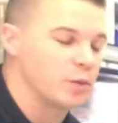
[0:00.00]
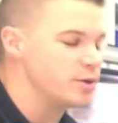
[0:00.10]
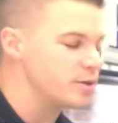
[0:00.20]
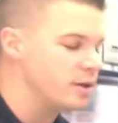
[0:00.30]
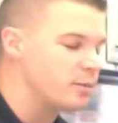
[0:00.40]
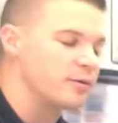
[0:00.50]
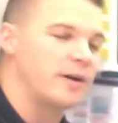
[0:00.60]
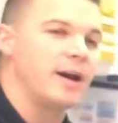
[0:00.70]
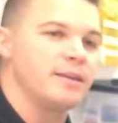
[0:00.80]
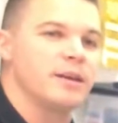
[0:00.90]
We're just going to
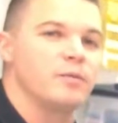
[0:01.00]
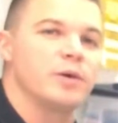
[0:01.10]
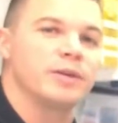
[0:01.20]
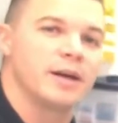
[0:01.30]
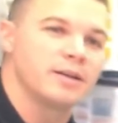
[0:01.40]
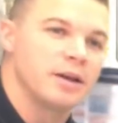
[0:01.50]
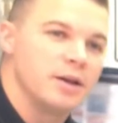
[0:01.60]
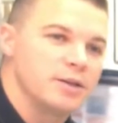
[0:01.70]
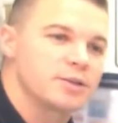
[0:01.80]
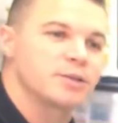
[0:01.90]
provide them with that
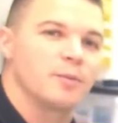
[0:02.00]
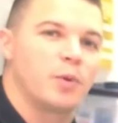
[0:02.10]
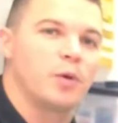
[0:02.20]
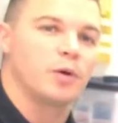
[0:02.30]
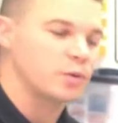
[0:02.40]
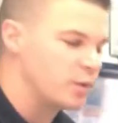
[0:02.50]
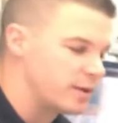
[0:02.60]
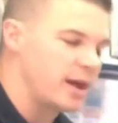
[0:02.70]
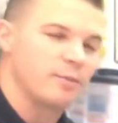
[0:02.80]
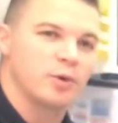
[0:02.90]
support,
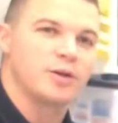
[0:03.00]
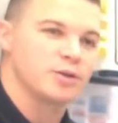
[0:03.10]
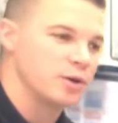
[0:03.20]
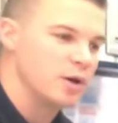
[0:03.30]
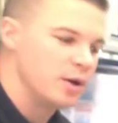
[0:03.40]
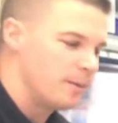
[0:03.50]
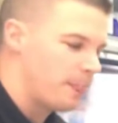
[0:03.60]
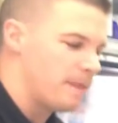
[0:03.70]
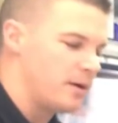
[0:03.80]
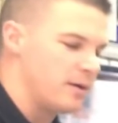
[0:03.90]
with that pressure,
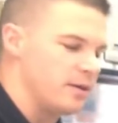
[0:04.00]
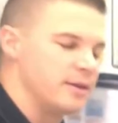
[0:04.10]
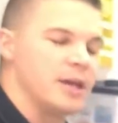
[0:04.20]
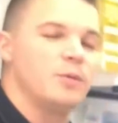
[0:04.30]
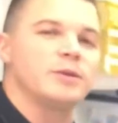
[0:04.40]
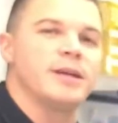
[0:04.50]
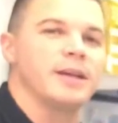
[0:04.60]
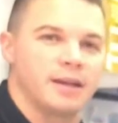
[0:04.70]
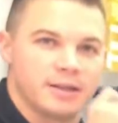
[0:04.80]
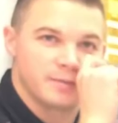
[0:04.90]
and they will
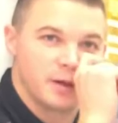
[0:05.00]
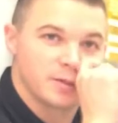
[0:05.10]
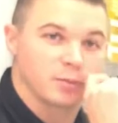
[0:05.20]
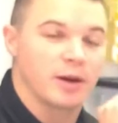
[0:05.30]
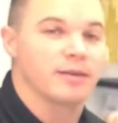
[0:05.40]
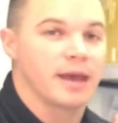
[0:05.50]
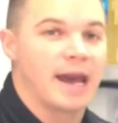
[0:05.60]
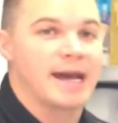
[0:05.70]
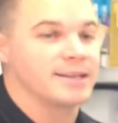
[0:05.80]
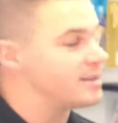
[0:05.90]
take much breath
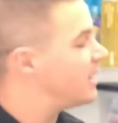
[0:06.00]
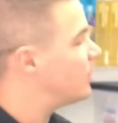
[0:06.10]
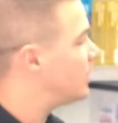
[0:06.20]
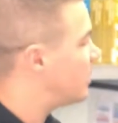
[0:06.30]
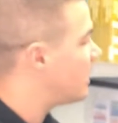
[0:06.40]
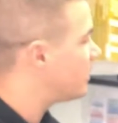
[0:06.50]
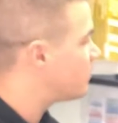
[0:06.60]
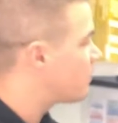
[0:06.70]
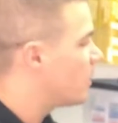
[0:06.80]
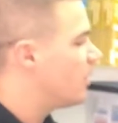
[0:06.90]
as they would like.
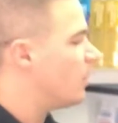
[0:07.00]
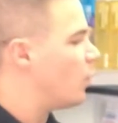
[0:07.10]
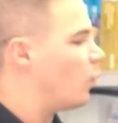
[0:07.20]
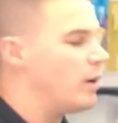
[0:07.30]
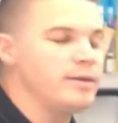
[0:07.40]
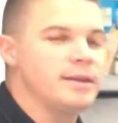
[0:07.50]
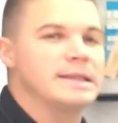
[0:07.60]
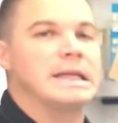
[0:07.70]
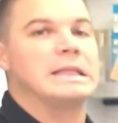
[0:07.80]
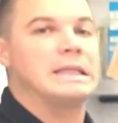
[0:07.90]
One thing
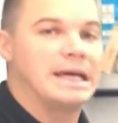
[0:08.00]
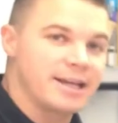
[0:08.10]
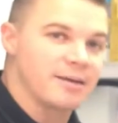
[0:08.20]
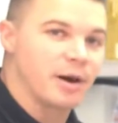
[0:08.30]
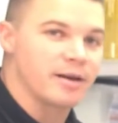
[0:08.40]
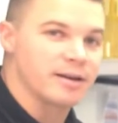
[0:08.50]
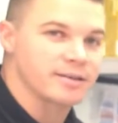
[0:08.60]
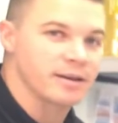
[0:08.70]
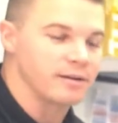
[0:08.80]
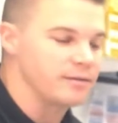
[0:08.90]
that I like about
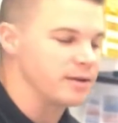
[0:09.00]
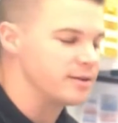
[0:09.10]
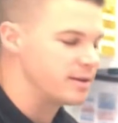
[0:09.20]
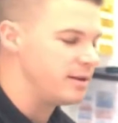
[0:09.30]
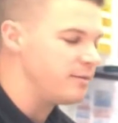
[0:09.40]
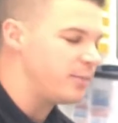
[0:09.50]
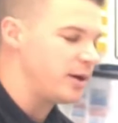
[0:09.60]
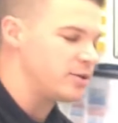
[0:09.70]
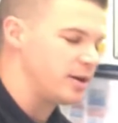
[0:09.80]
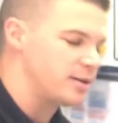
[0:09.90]
S I M V is if
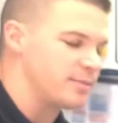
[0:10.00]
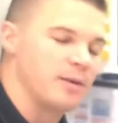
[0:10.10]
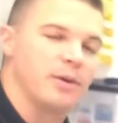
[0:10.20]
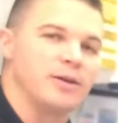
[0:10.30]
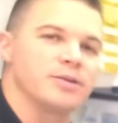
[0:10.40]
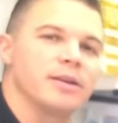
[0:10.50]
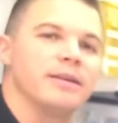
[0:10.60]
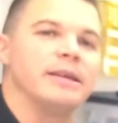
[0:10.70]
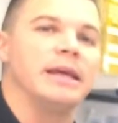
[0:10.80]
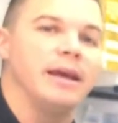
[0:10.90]
by chance my patient
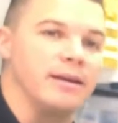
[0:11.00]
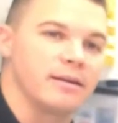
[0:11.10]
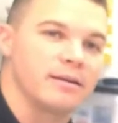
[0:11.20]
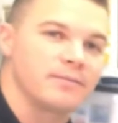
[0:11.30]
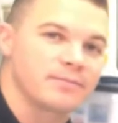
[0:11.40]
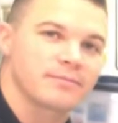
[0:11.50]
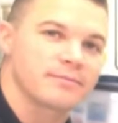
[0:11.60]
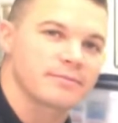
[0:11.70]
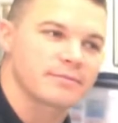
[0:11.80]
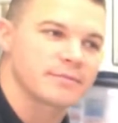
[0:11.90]
then
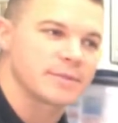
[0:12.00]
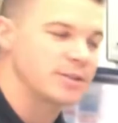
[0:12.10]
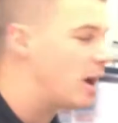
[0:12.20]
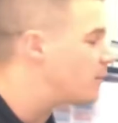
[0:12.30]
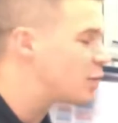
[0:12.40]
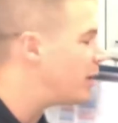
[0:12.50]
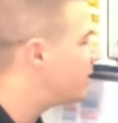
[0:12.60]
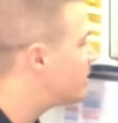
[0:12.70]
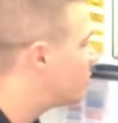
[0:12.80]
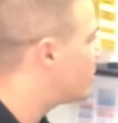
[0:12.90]
stops wanting to